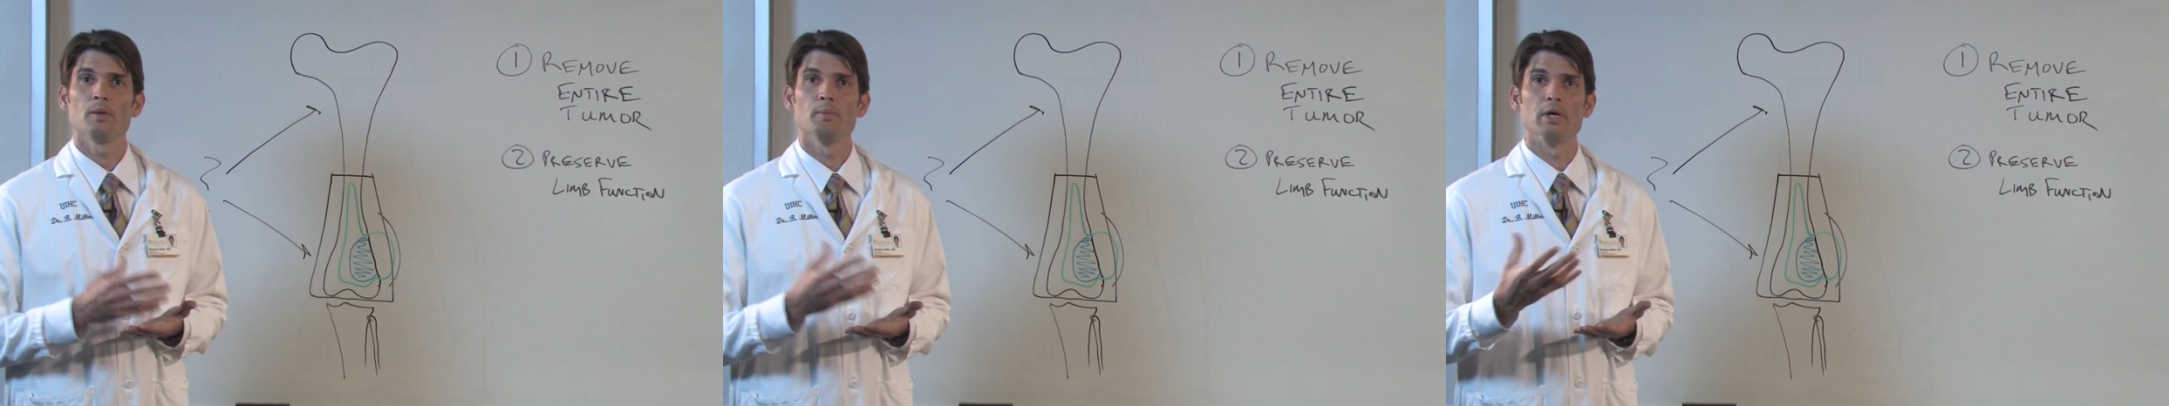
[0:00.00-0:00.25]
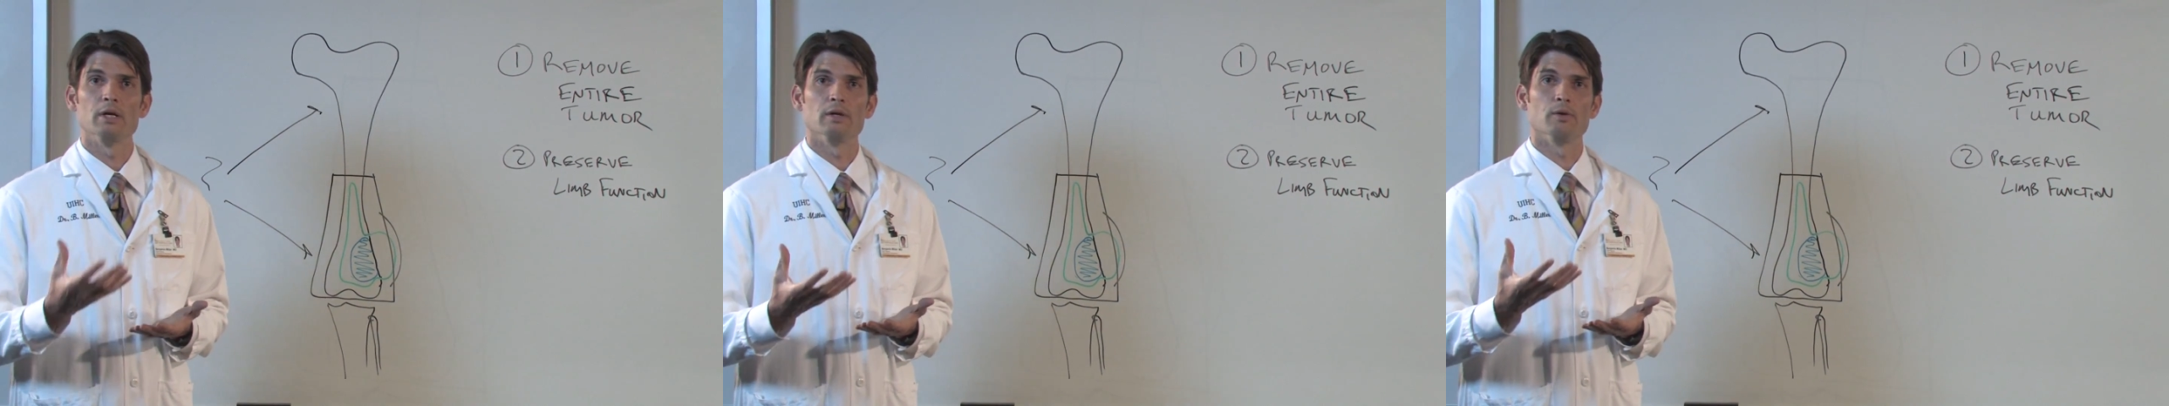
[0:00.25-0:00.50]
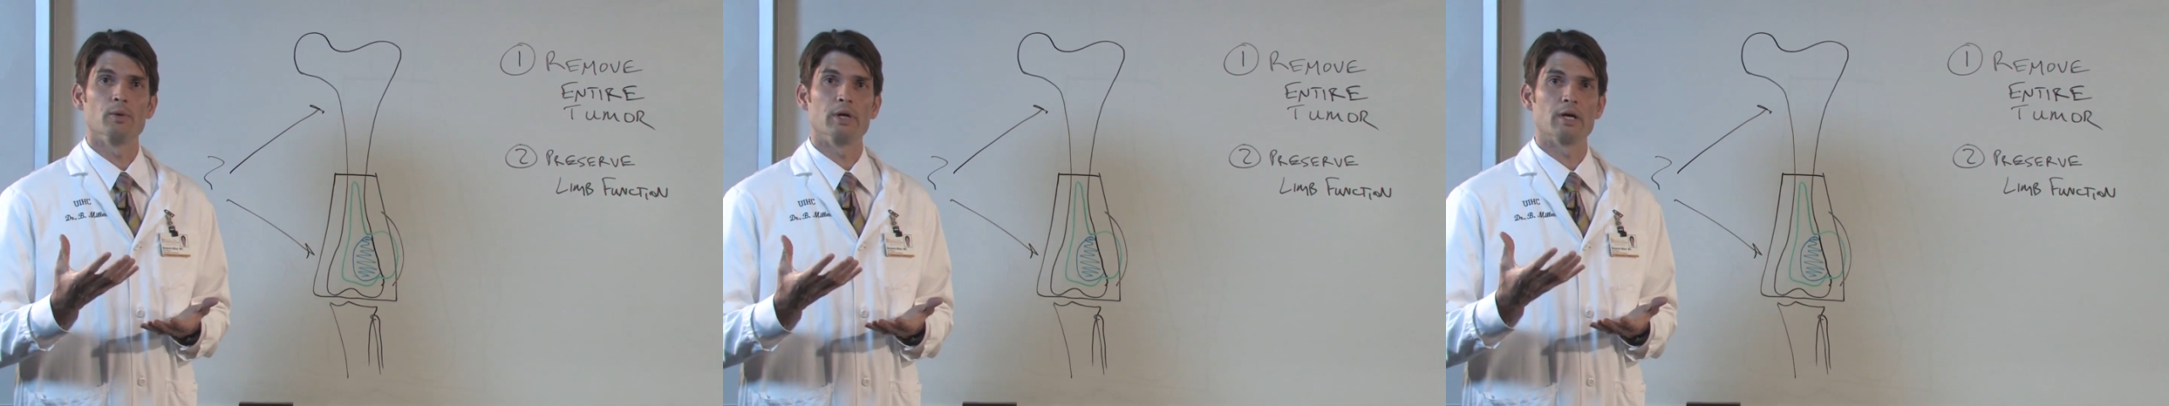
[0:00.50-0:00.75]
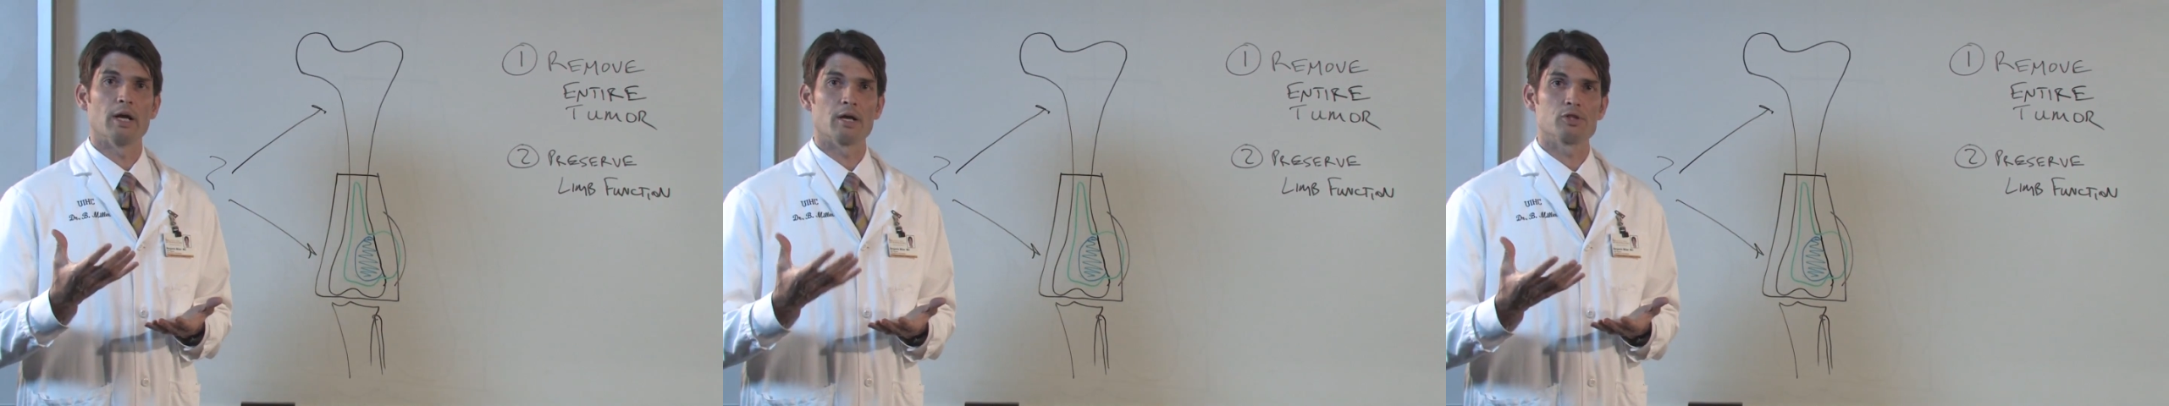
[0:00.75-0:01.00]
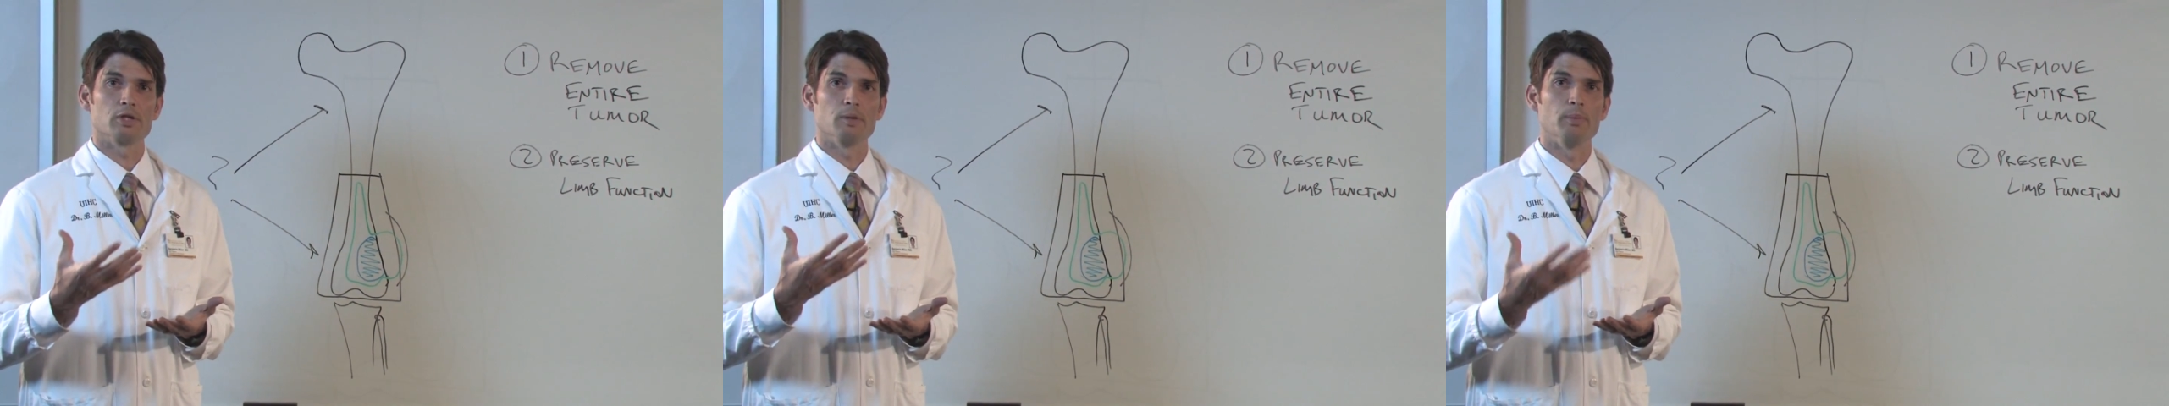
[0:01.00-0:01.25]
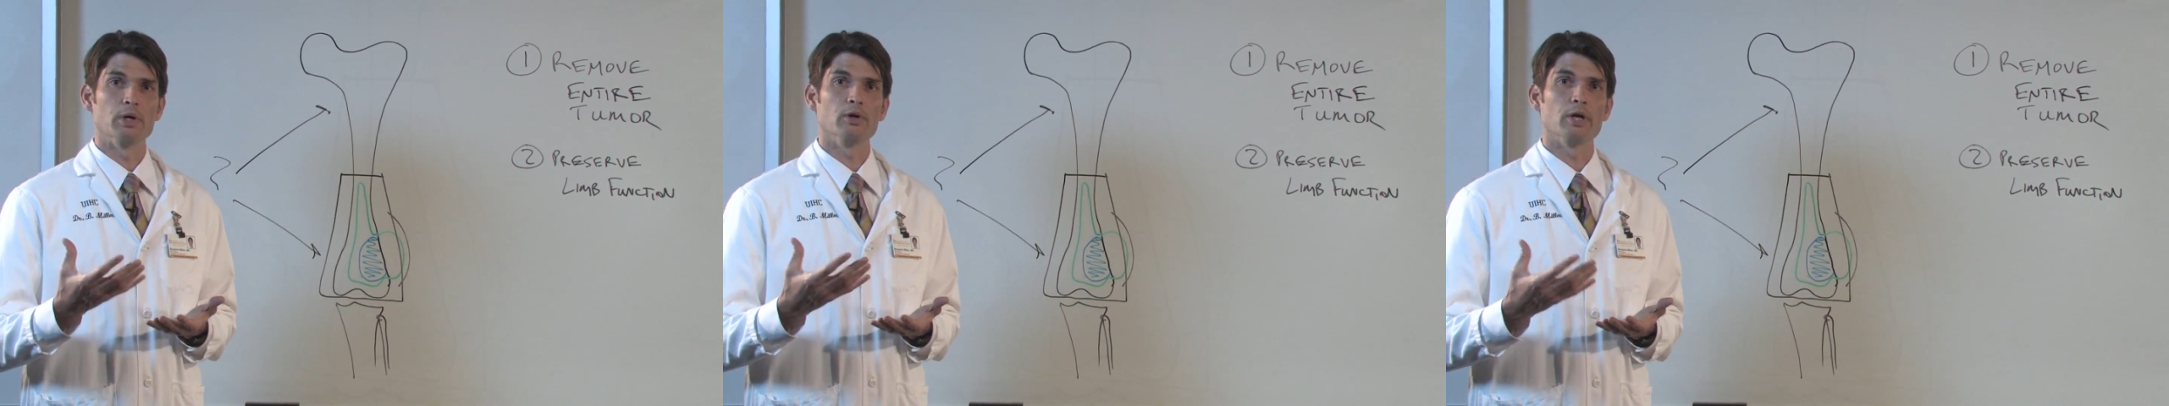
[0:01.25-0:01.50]
meaning that we can actually
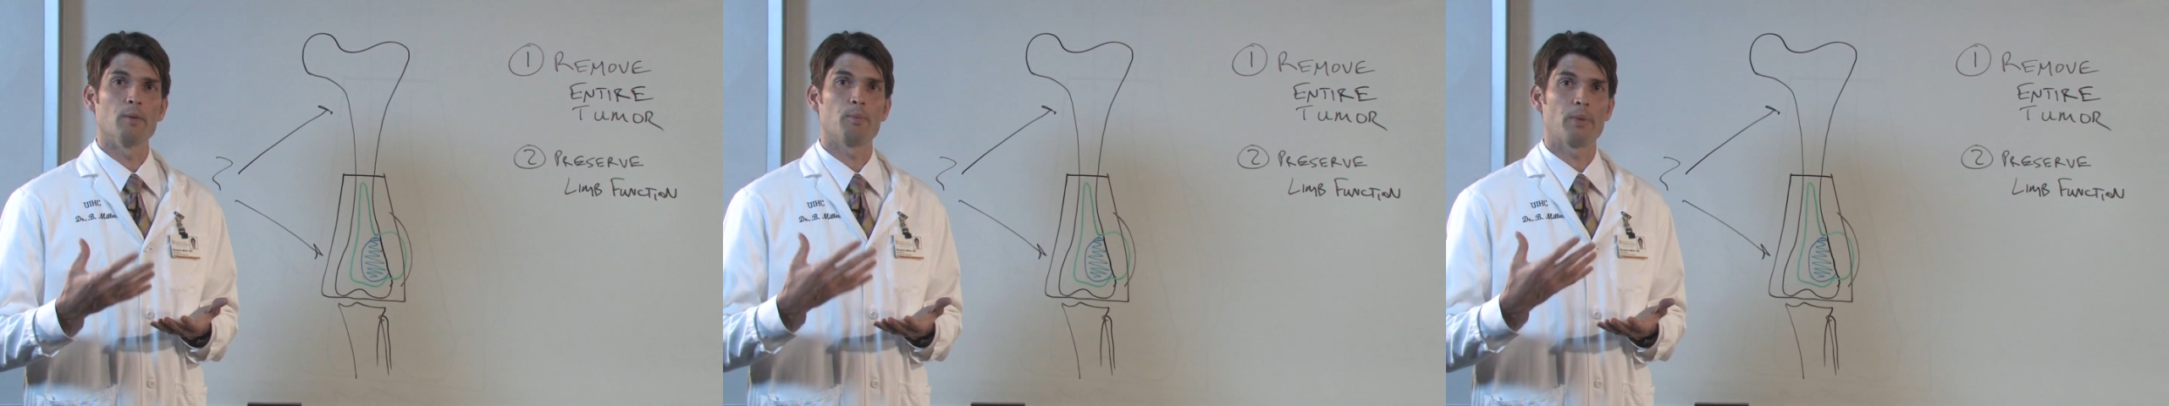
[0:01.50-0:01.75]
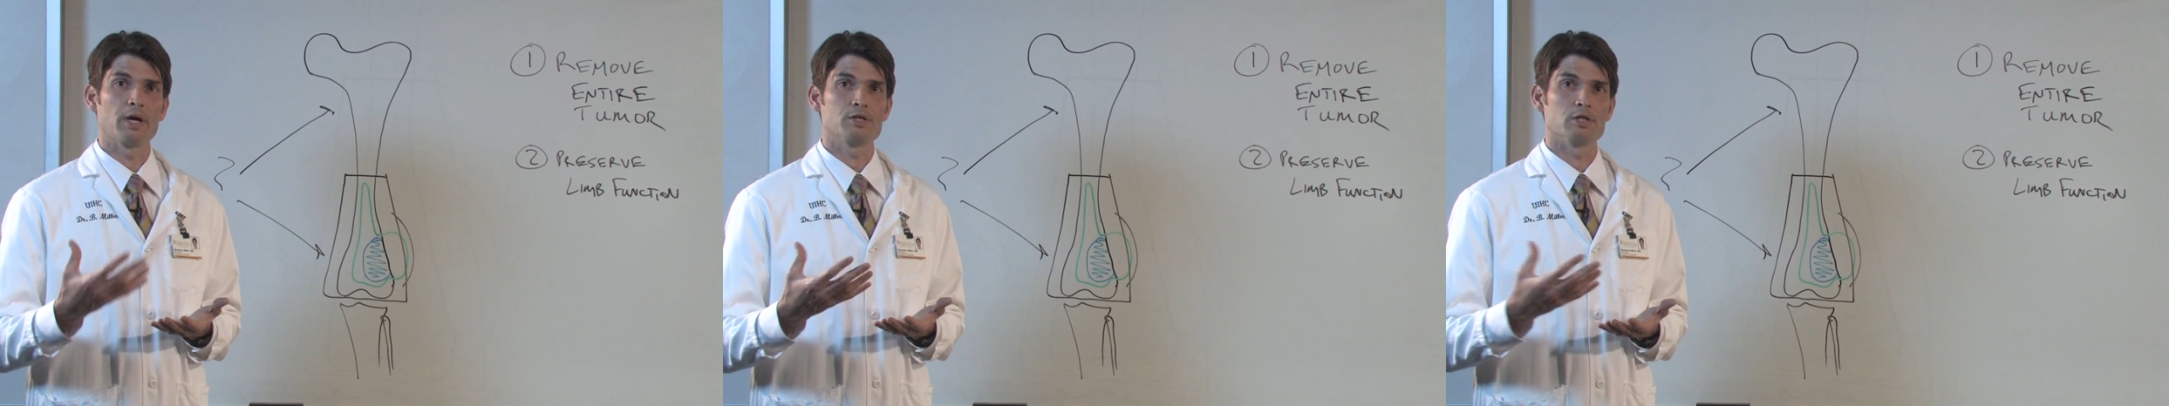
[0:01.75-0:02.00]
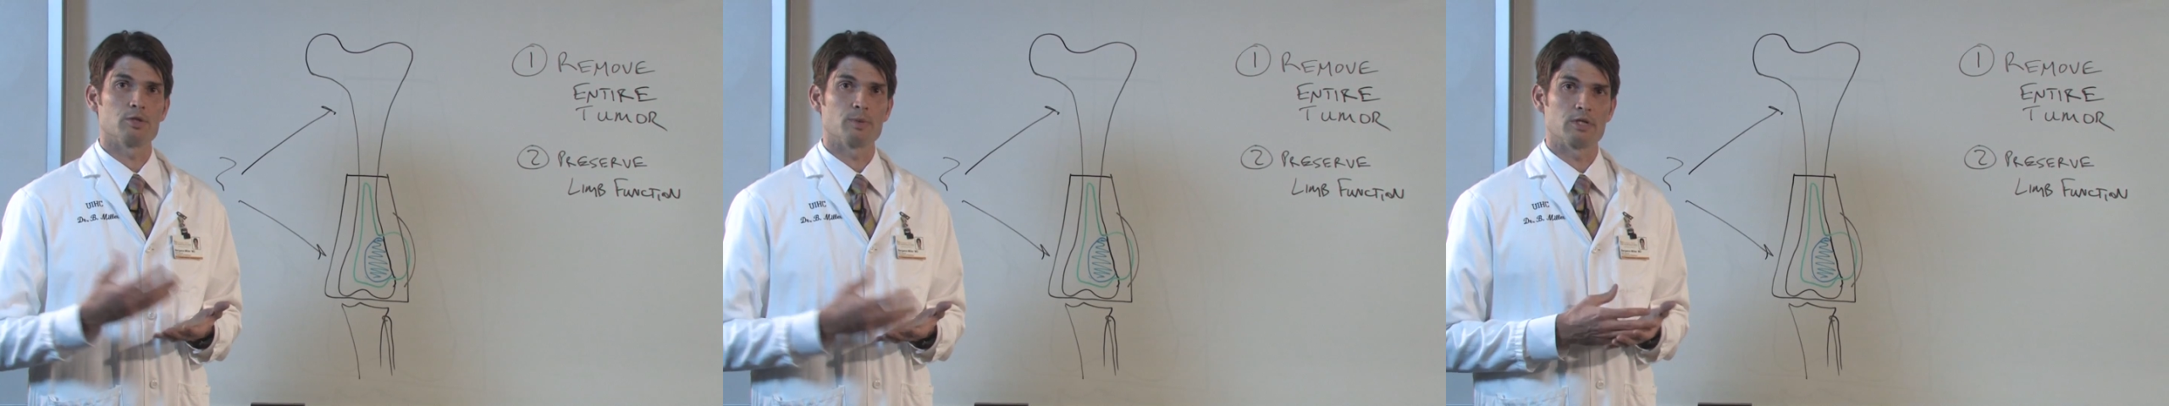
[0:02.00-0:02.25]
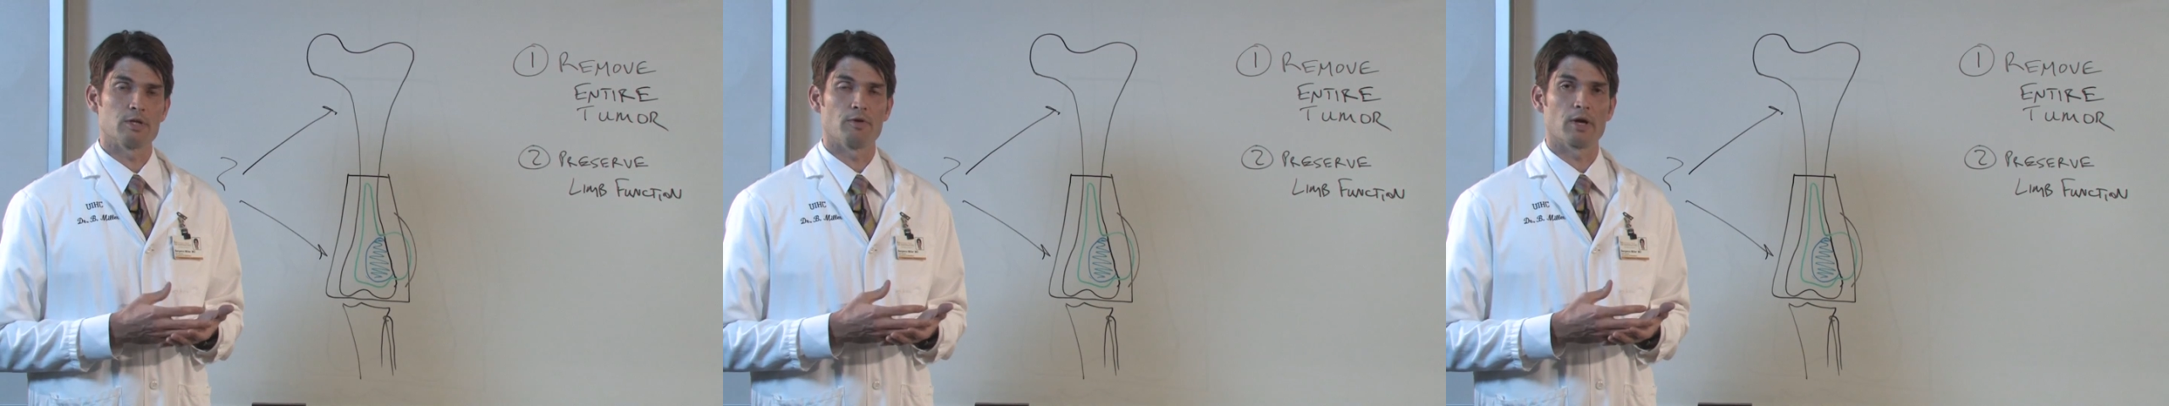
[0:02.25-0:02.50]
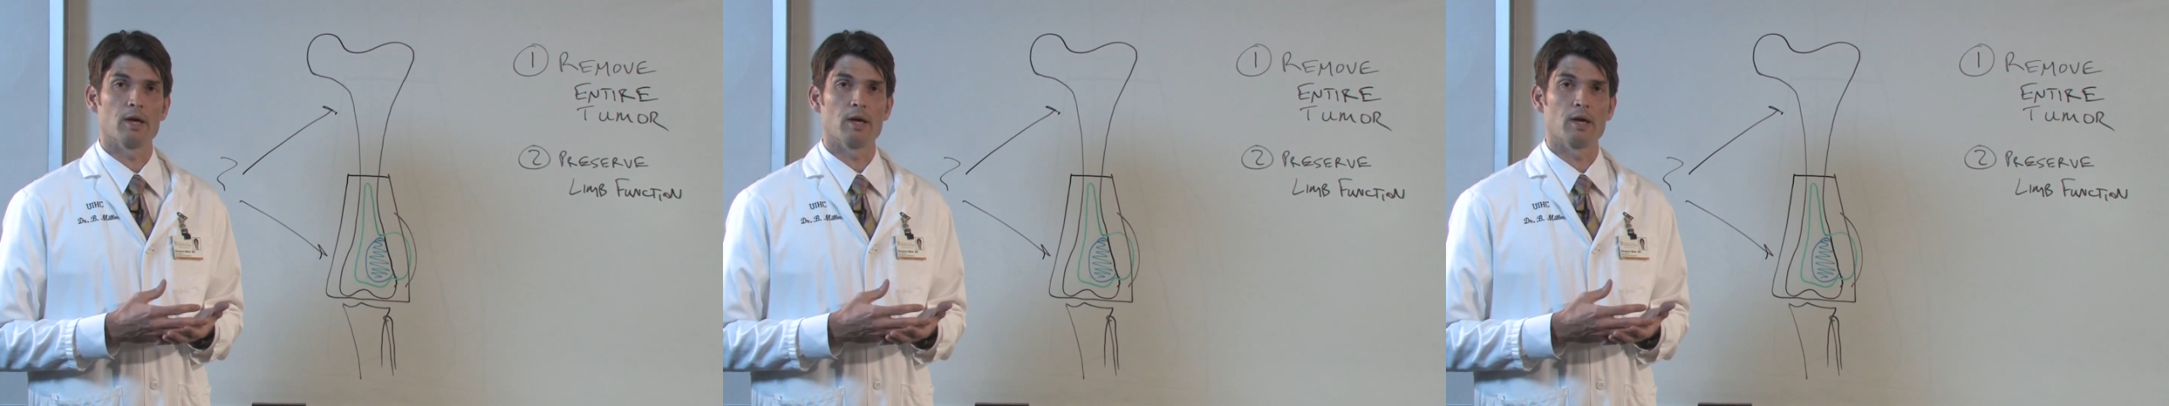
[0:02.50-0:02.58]
build up patient-specific